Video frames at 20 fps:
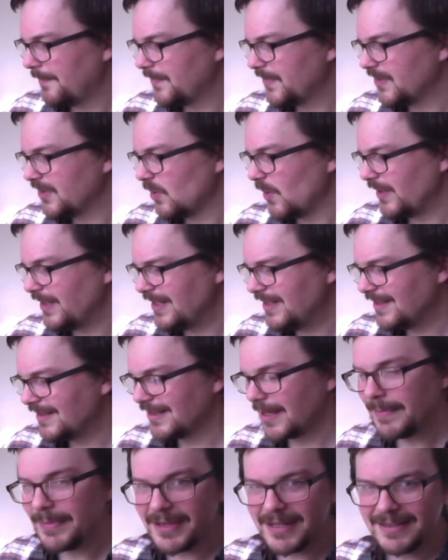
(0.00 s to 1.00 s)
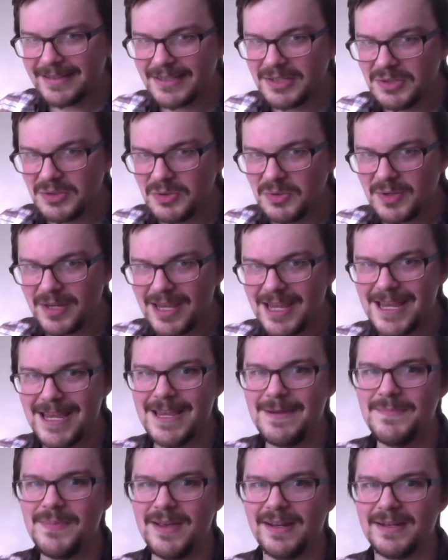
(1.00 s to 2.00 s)
So I need something to
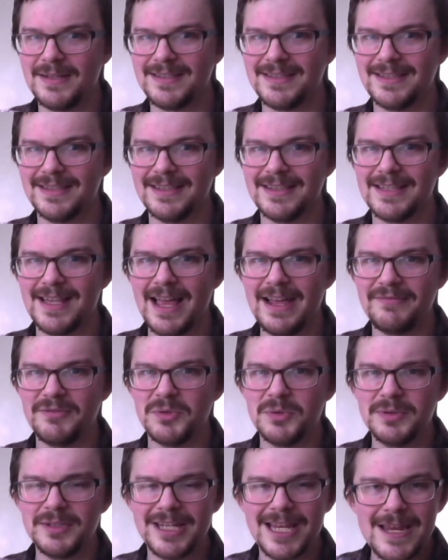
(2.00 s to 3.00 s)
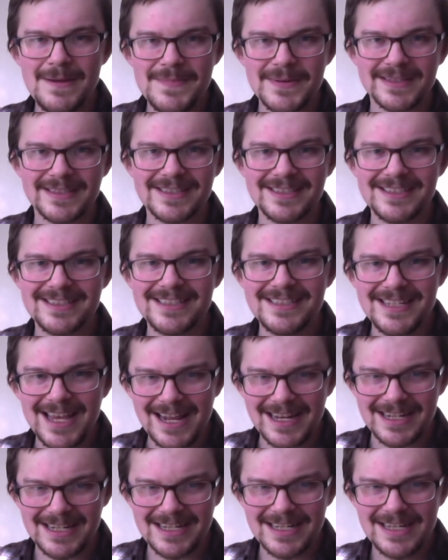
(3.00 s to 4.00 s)
keep it leveled, keep it
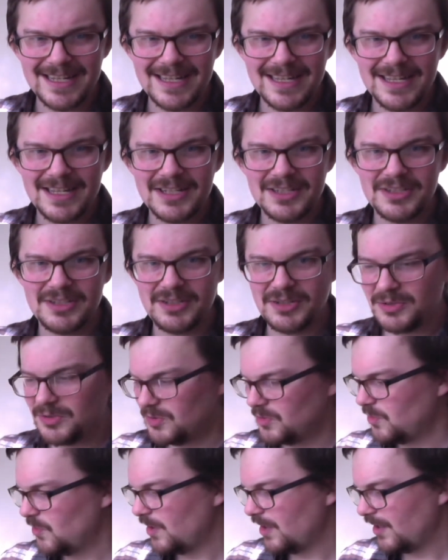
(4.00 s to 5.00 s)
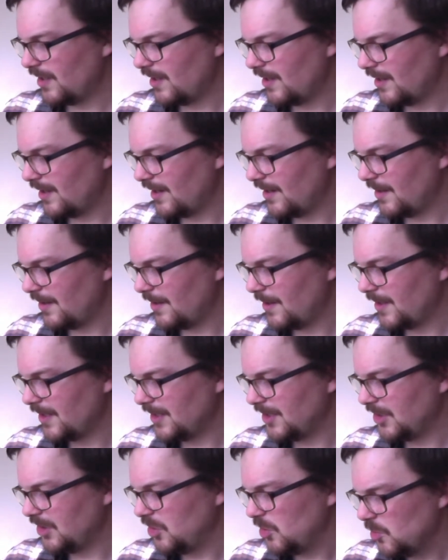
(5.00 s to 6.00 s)
steady, to uh,
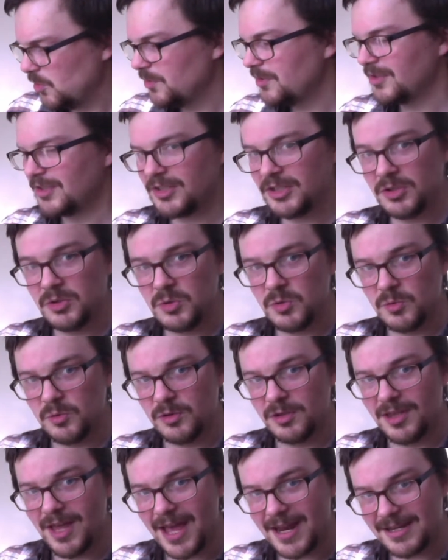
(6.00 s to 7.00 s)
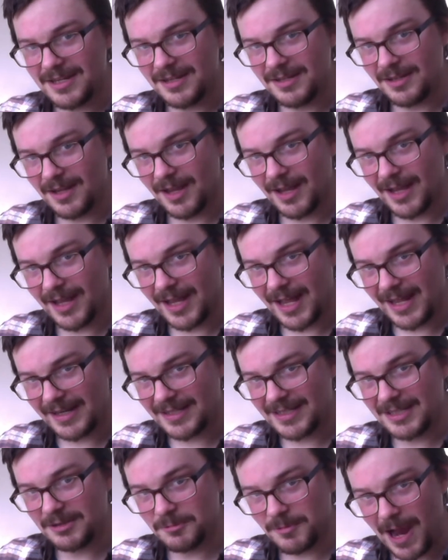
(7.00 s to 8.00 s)
use to then
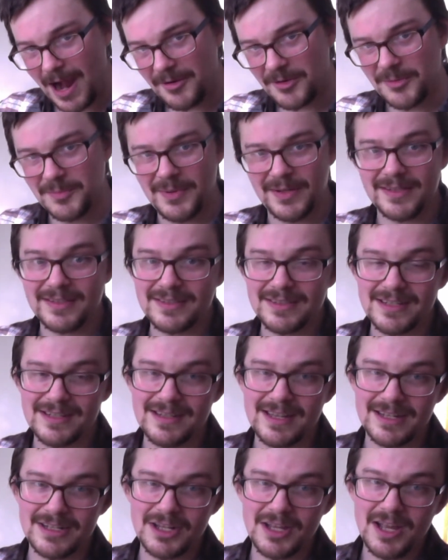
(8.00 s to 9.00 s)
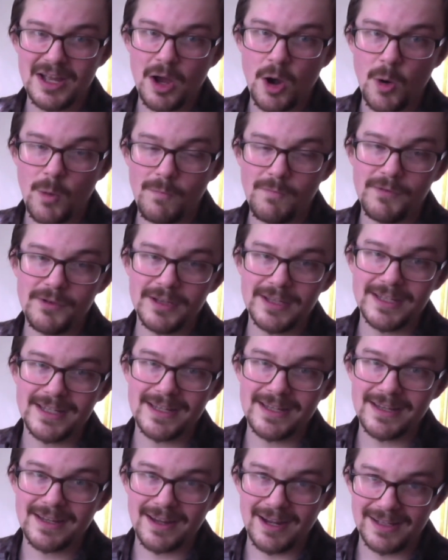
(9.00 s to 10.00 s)
add these router bits to then hopefully
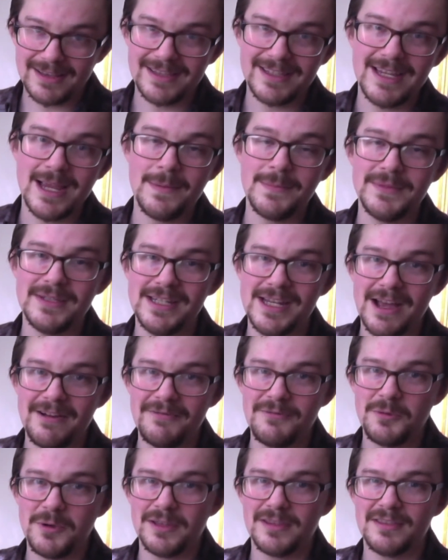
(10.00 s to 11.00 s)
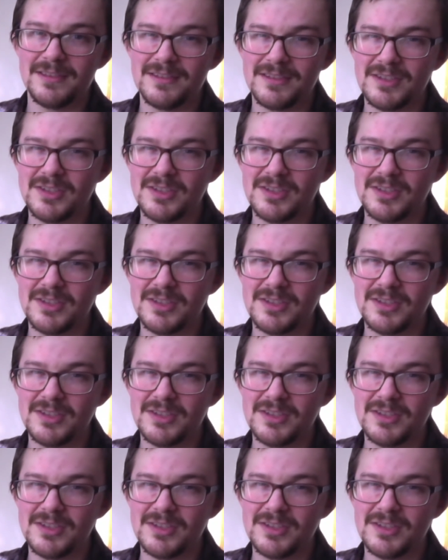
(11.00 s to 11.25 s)
cut the MDF with.